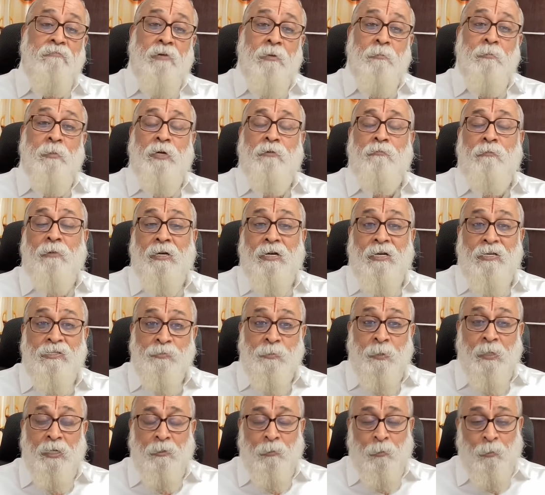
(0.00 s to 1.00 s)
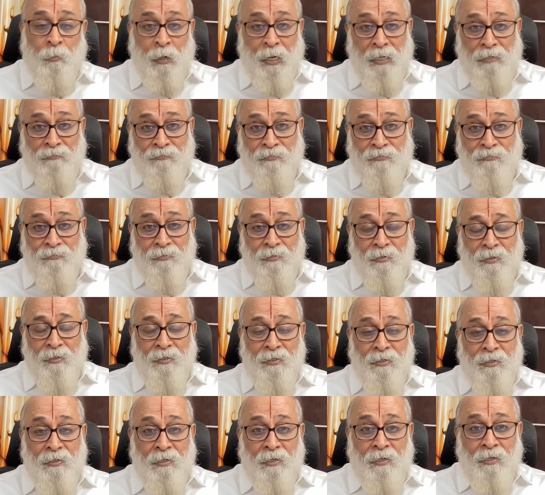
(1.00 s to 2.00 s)
even between husband and wife,
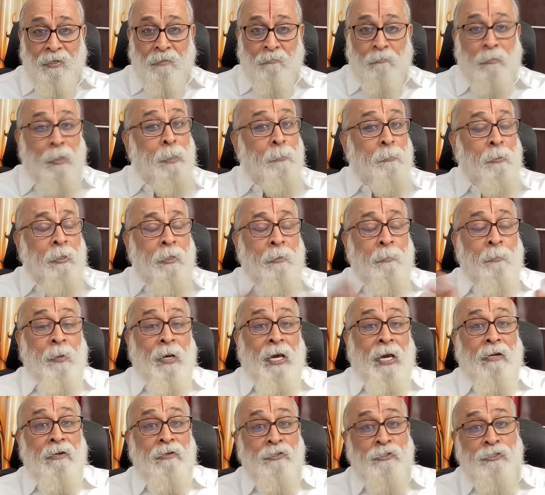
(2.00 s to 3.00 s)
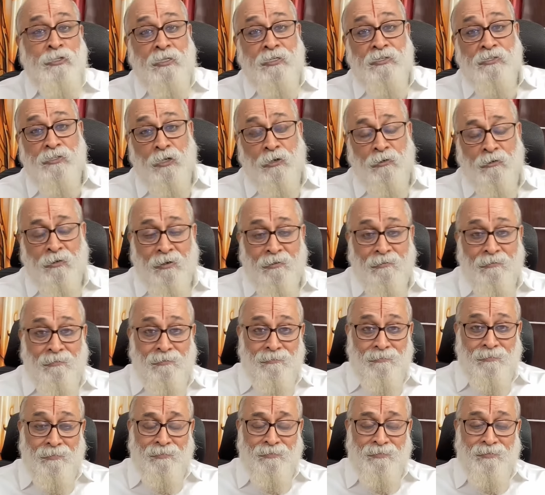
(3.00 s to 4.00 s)
between parents and
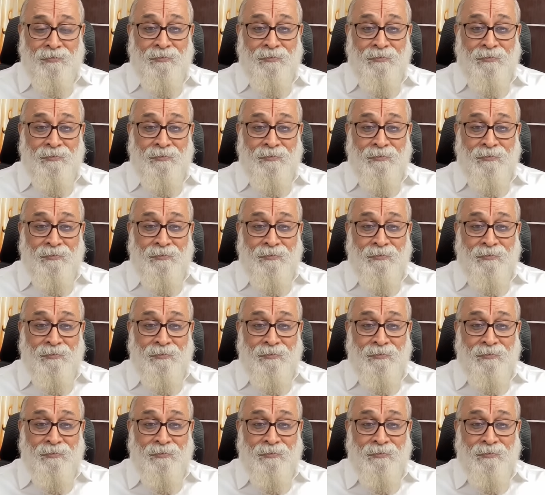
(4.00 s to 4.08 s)
children.